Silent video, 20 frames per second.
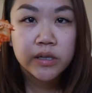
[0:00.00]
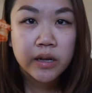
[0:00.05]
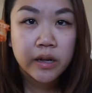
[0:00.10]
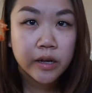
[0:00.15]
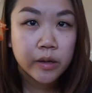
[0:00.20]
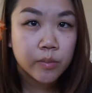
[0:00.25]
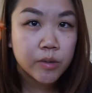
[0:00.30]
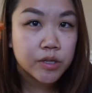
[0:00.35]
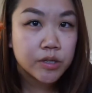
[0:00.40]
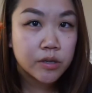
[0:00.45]

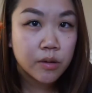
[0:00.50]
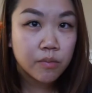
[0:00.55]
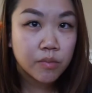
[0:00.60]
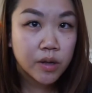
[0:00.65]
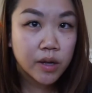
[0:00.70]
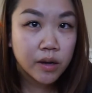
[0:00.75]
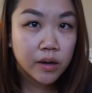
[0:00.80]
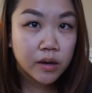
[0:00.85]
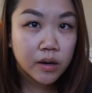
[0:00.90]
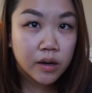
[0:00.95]
telling me
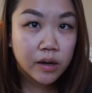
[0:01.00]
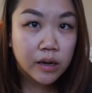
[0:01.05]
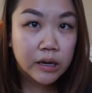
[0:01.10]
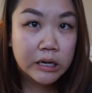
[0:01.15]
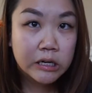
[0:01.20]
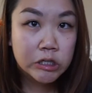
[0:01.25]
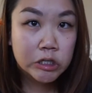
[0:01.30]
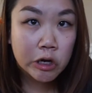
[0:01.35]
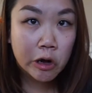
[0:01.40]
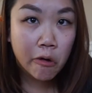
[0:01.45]
something and I
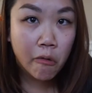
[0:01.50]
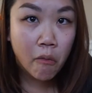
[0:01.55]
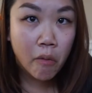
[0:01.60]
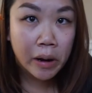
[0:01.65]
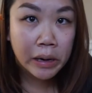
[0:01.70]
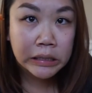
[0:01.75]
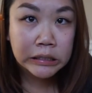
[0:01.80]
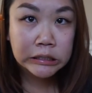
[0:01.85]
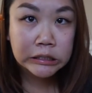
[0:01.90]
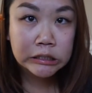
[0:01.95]
can't tell
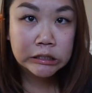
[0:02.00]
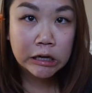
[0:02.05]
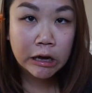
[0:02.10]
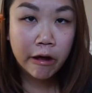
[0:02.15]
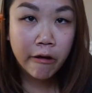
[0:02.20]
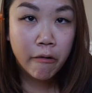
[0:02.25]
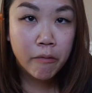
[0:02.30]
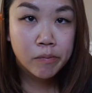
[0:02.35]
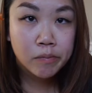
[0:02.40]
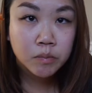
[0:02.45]
what it's
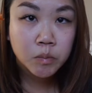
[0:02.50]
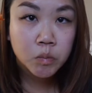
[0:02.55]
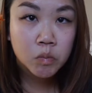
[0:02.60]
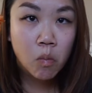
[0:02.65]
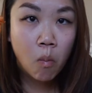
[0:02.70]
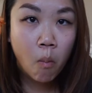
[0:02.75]
saying.